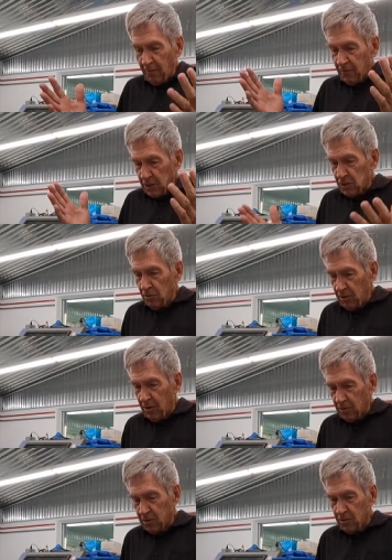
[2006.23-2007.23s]
off this new
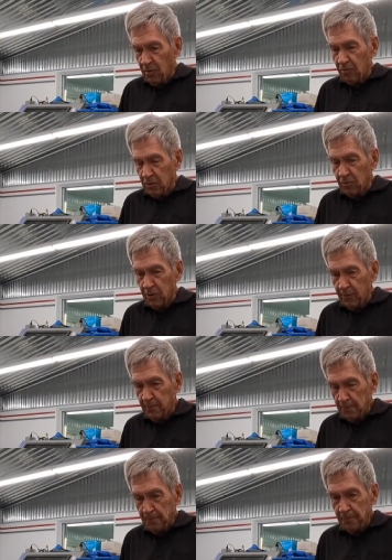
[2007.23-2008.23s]
year, two thousand
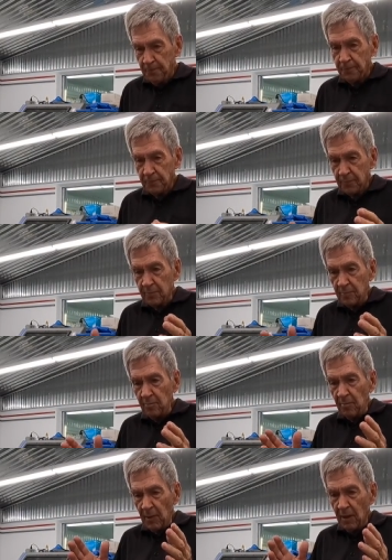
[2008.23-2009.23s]
twenty-two,
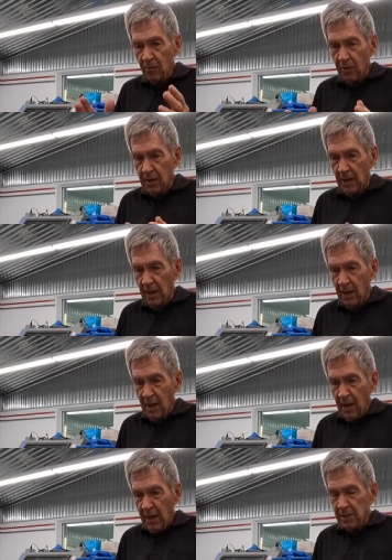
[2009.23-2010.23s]
with, uh,
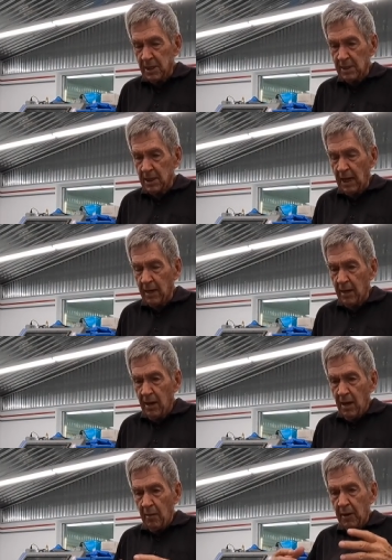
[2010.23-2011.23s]
it's, it's like a,
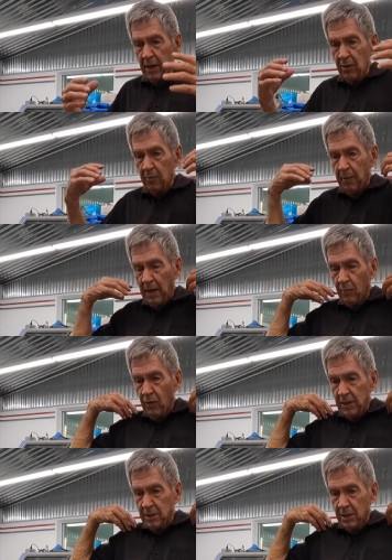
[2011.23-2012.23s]
a big one hundred pound
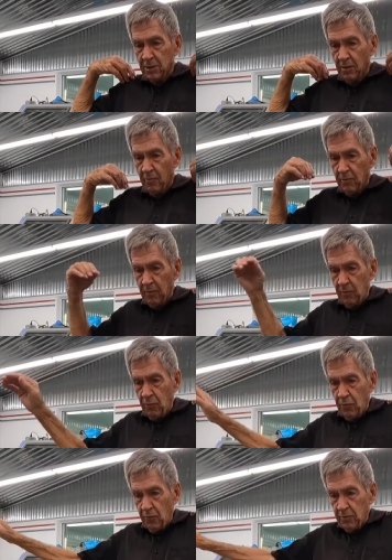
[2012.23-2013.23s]
weight. You just took and went,
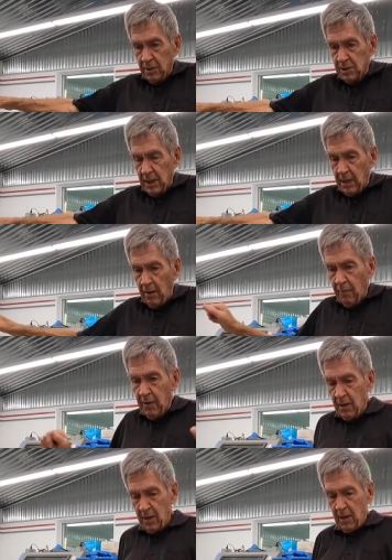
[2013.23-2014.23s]
whew, just yeah. set it off
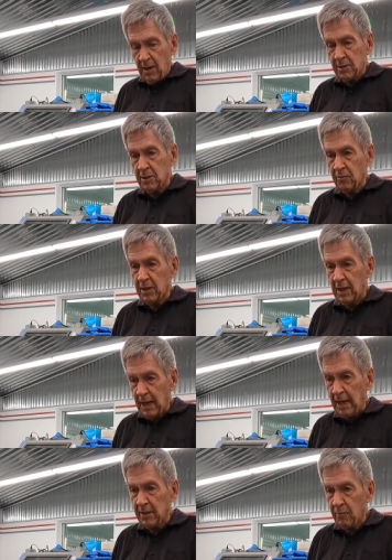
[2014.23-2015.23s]
and said, okay,
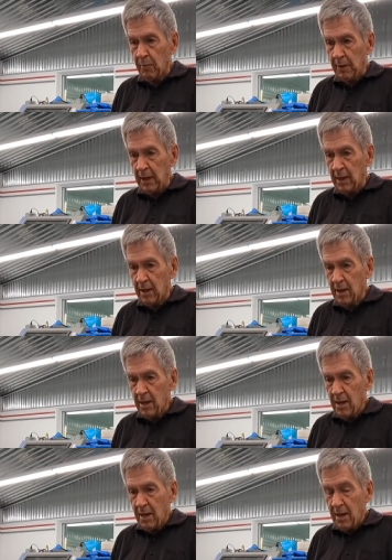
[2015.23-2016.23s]
now then we begin.
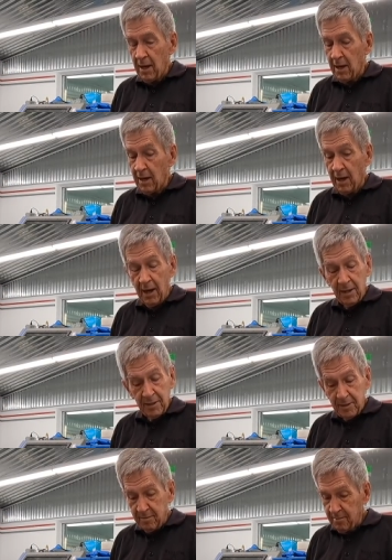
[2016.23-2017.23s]
And
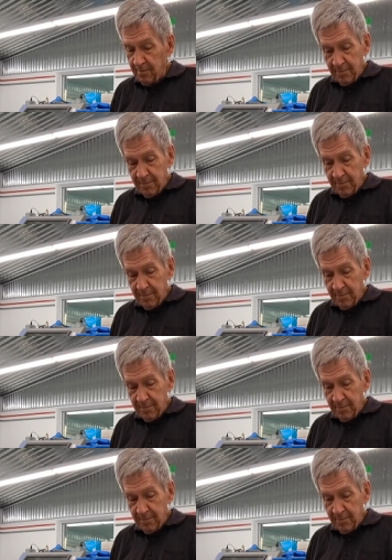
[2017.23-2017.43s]
it's,